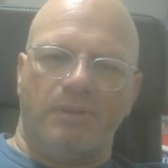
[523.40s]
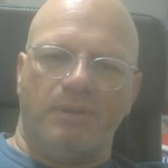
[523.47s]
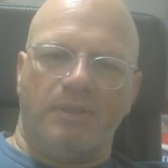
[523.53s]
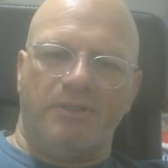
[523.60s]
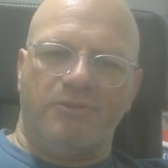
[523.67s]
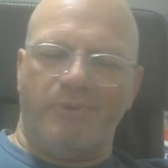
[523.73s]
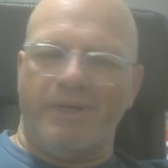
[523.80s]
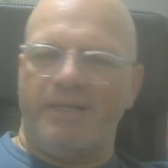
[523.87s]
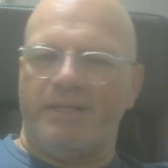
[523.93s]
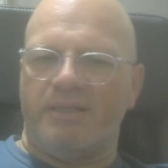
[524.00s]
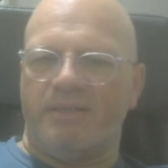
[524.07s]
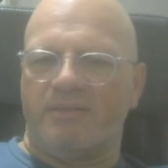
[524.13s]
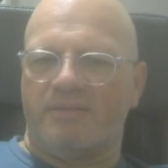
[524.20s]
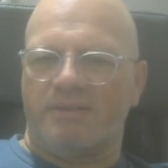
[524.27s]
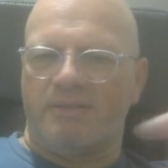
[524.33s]

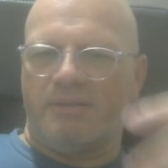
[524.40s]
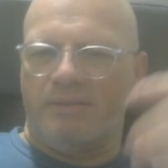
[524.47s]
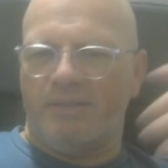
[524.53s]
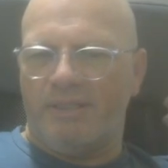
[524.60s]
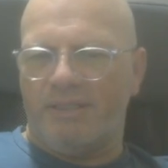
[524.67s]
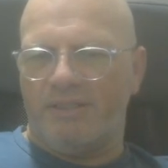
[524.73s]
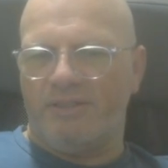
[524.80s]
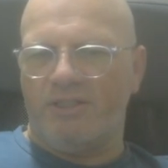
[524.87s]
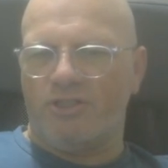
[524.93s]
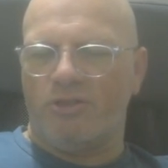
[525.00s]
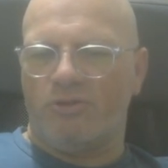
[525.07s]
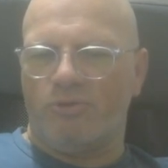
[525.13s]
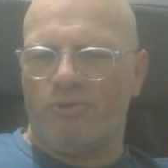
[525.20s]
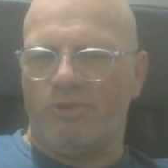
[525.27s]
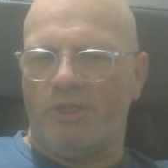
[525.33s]
trainings in addition
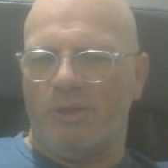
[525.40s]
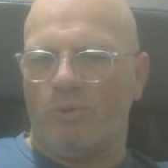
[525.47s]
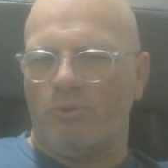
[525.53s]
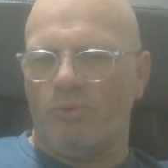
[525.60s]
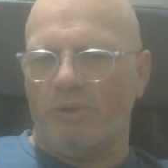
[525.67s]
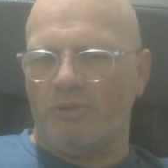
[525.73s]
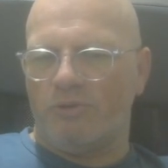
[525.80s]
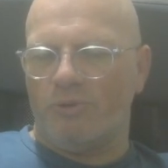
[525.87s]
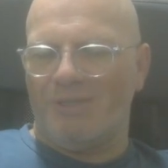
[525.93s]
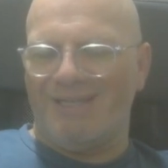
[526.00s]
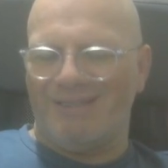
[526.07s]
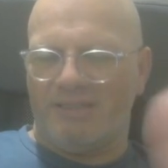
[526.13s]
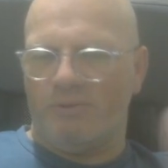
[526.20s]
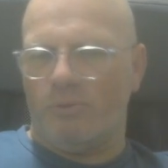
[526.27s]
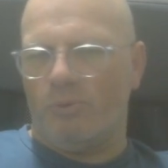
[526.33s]
to what you
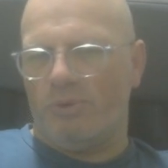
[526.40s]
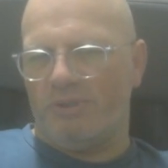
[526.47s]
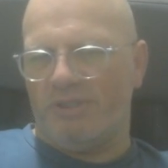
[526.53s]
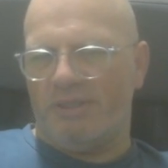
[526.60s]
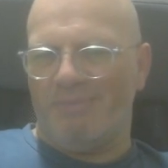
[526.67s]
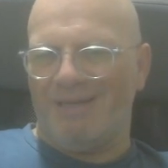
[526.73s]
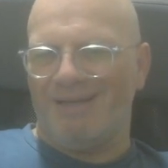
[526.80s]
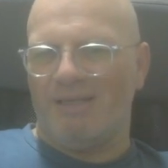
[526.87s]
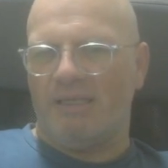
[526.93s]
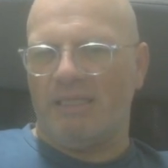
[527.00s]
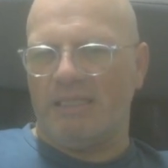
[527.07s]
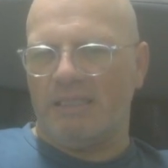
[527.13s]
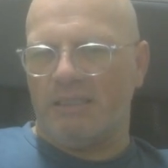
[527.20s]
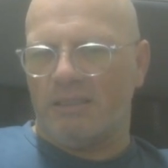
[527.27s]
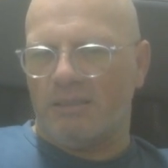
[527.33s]
get with the Mega
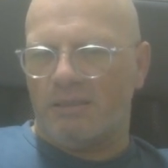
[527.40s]
Link.